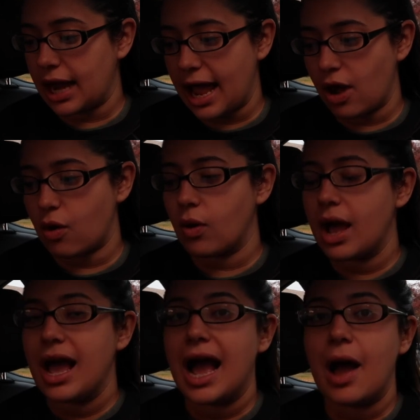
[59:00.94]
now.
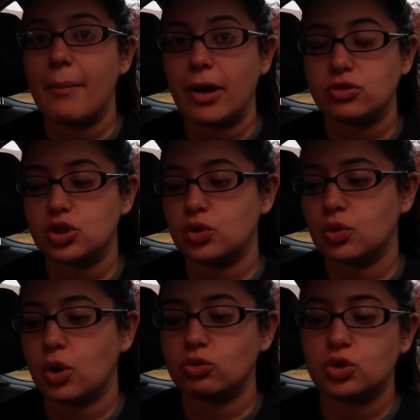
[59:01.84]
I'm about to
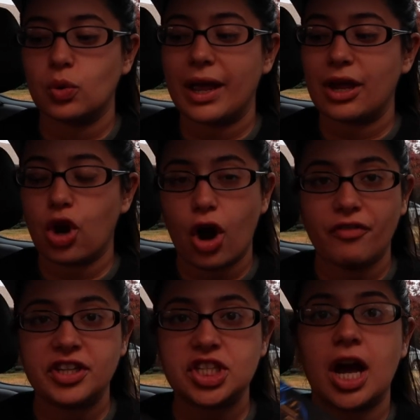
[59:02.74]
go to a
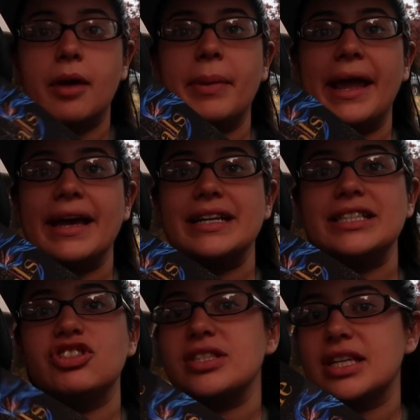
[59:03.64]
coffee shop
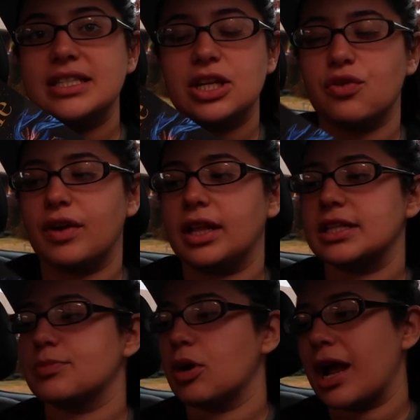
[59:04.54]
and just continue reading
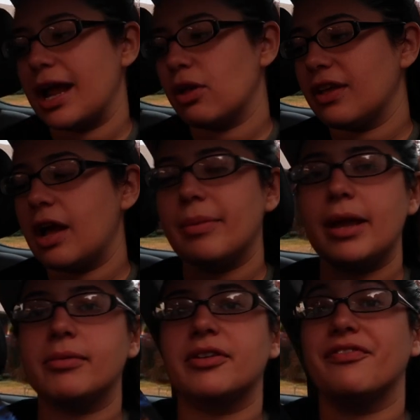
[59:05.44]
this book. I don't think I'll
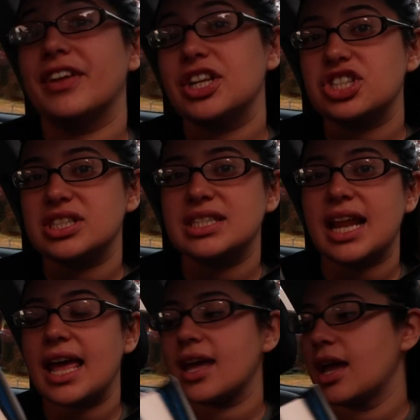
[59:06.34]
be able to finish it
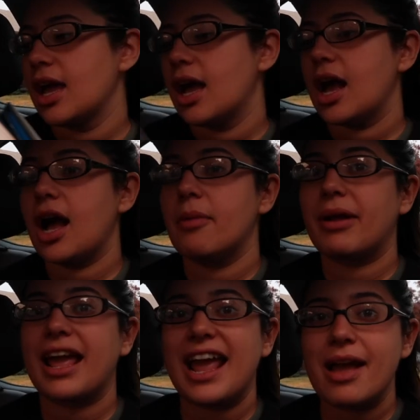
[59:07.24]
today,
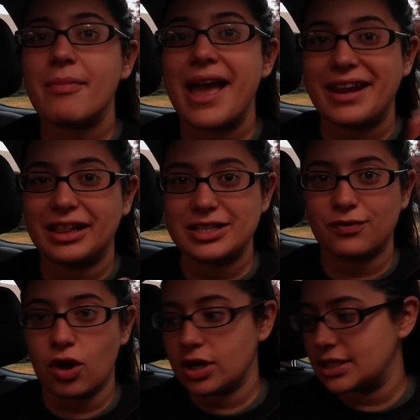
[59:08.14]
but I am ending this
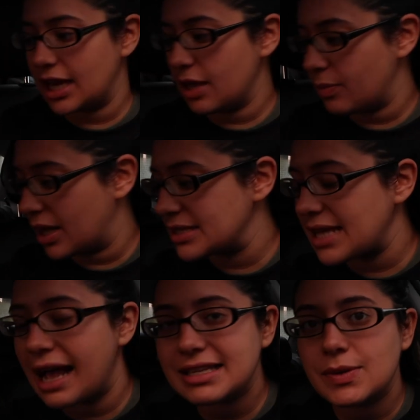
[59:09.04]
vlog today, because
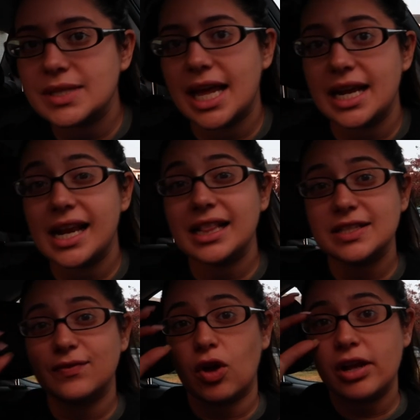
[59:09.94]
as I was editing
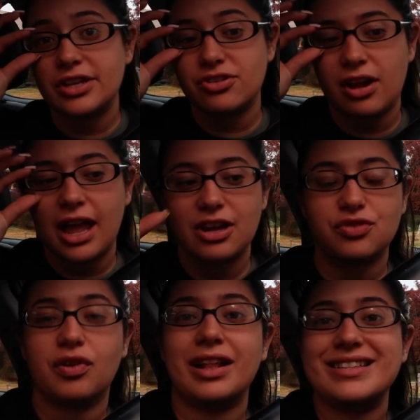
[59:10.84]
this vlog yesterday, I
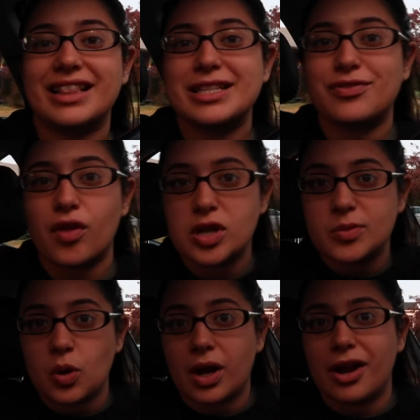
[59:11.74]
just realized that this vlog's
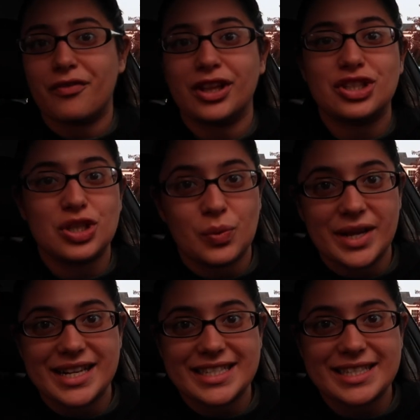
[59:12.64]
been going on for 2
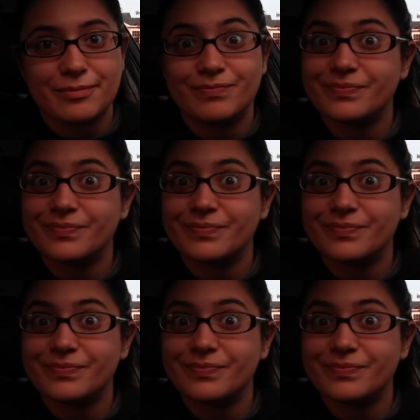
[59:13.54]
weeks.